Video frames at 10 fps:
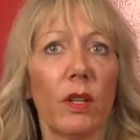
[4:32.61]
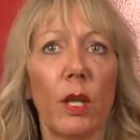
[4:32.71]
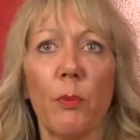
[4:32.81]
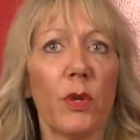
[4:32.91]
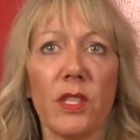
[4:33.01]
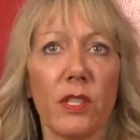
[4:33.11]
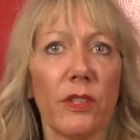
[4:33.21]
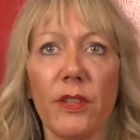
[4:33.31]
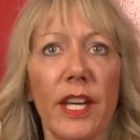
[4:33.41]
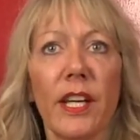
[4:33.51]
lump was
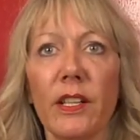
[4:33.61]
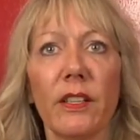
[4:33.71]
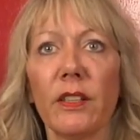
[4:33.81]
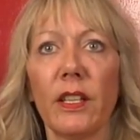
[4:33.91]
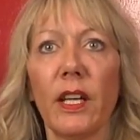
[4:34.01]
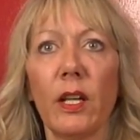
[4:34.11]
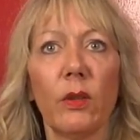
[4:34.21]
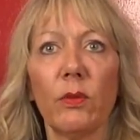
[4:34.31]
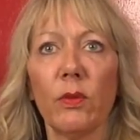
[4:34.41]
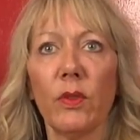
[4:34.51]
still there,
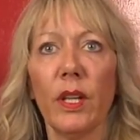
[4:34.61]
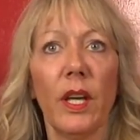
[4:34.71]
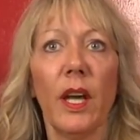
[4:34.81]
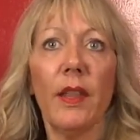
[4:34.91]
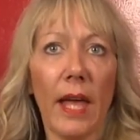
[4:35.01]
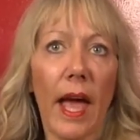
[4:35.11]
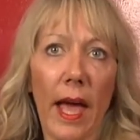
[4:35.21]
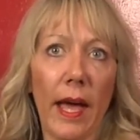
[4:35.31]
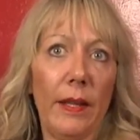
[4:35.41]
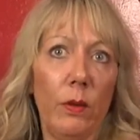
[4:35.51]

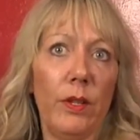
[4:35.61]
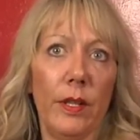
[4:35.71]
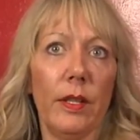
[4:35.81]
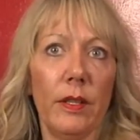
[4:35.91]
and